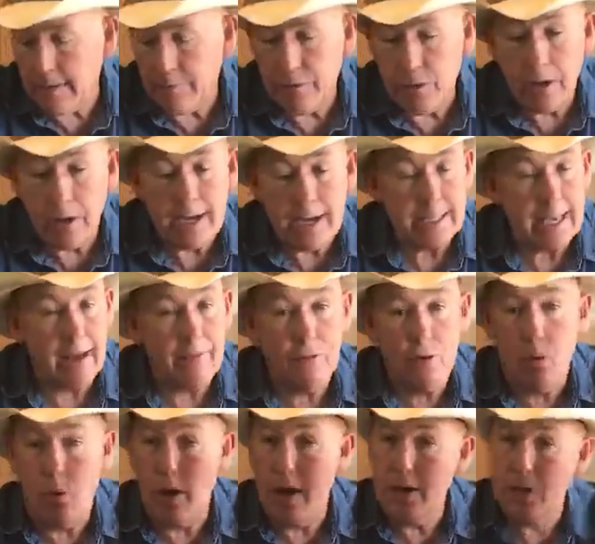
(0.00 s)
If you guys
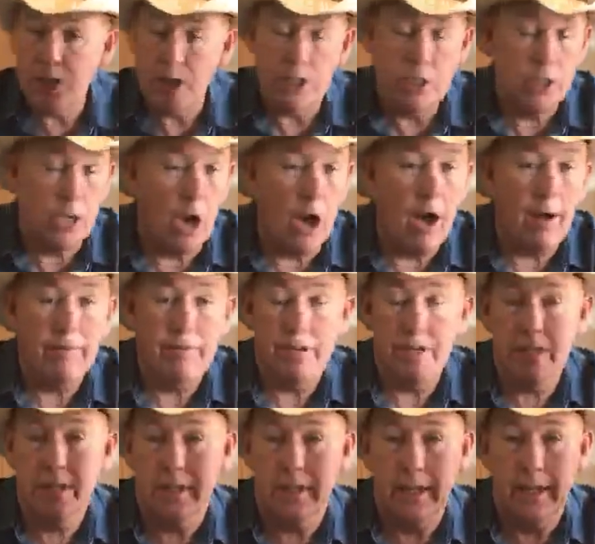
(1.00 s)
have questions,
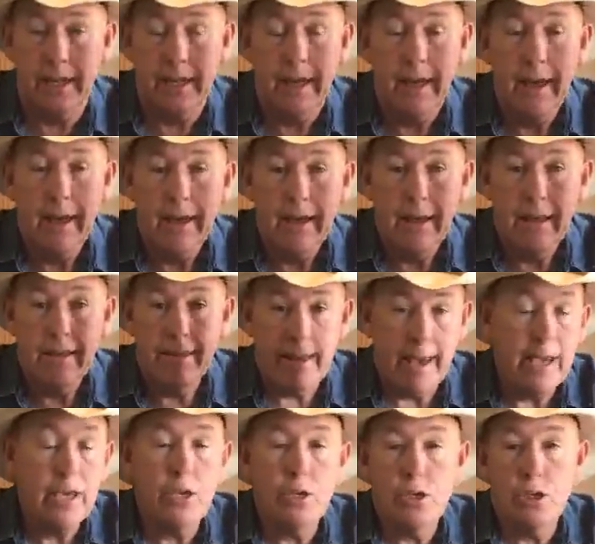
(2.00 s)
obviously,
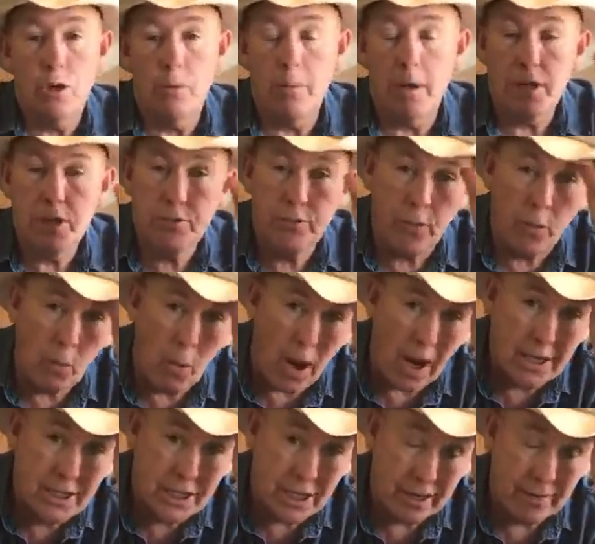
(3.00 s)
thank you so much for
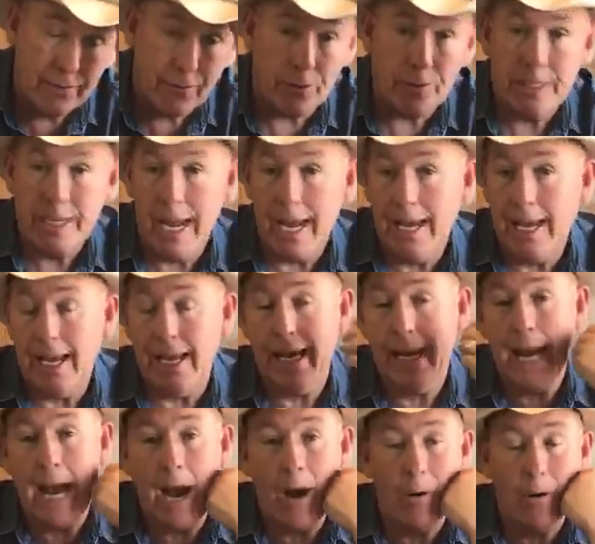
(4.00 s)
watching, for
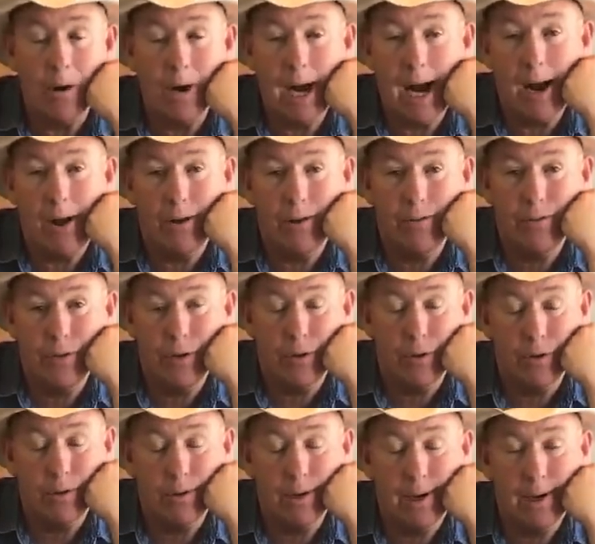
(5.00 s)
taking an hour out of
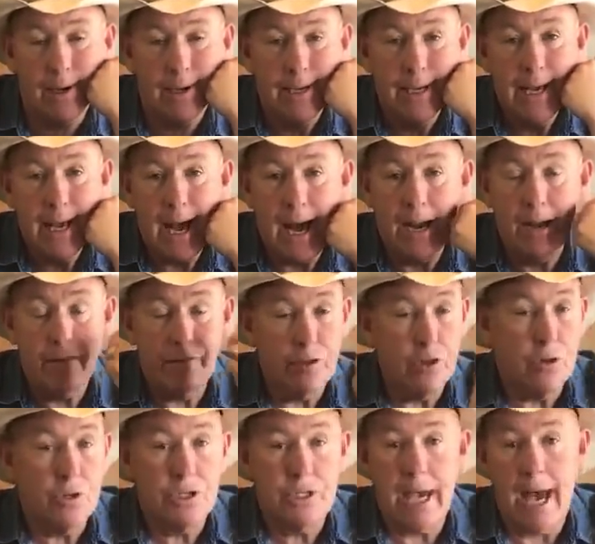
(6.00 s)
your uh, out
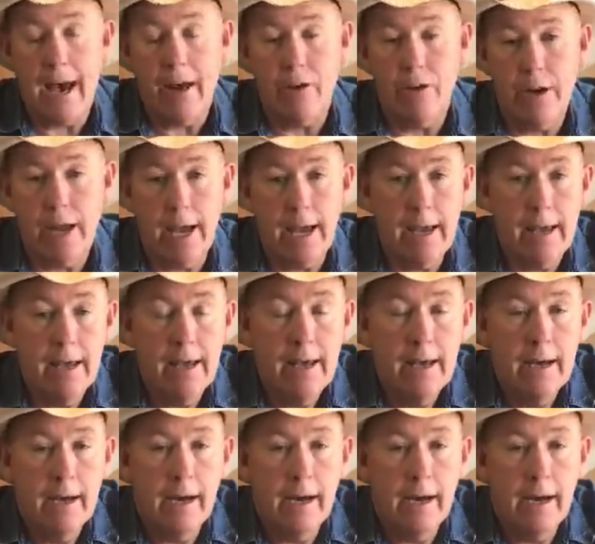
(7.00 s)
of your Saturday.